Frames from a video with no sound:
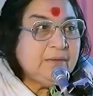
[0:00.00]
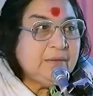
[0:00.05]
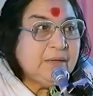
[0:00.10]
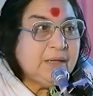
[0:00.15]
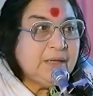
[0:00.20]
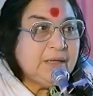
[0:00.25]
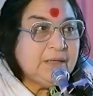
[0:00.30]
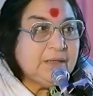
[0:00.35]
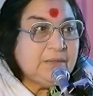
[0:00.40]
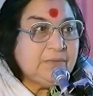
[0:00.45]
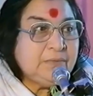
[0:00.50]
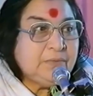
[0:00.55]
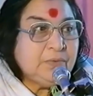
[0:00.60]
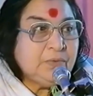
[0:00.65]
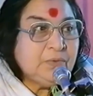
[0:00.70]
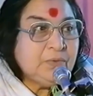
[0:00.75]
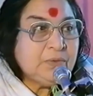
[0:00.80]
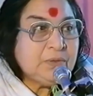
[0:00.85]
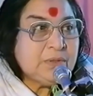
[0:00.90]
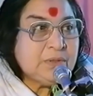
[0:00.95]
another
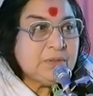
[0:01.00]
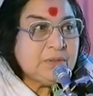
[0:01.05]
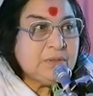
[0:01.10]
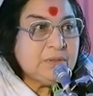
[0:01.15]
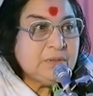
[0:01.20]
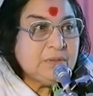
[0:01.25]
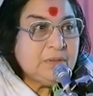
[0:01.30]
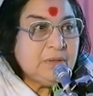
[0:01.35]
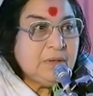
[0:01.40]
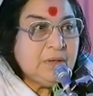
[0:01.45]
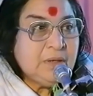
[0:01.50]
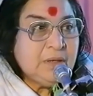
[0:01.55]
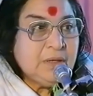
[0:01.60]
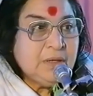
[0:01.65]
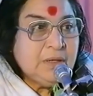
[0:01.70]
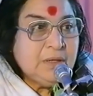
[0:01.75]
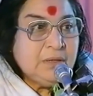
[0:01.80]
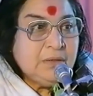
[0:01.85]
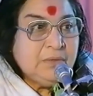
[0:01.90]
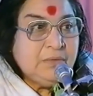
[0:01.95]
force
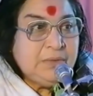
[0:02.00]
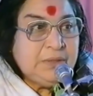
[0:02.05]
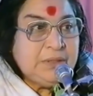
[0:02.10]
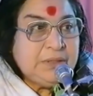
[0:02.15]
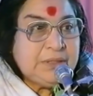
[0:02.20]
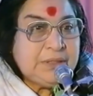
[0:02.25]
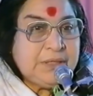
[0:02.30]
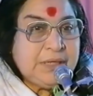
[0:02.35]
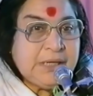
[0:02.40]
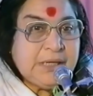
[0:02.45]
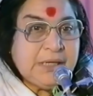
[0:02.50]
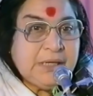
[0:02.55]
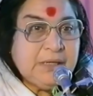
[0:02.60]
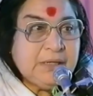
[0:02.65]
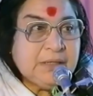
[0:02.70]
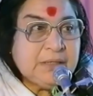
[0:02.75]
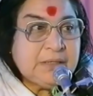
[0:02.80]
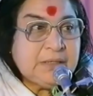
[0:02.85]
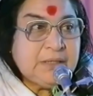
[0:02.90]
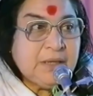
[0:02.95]
which is taking
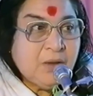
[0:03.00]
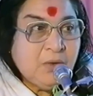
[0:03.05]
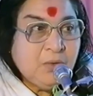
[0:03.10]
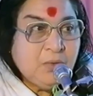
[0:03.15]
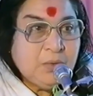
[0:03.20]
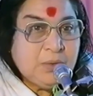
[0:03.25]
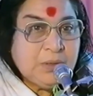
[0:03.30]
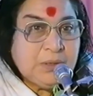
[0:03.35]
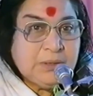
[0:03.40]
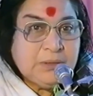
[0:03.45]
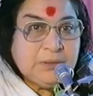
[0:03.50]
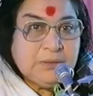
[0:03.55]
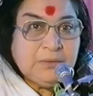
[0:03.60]
us downward.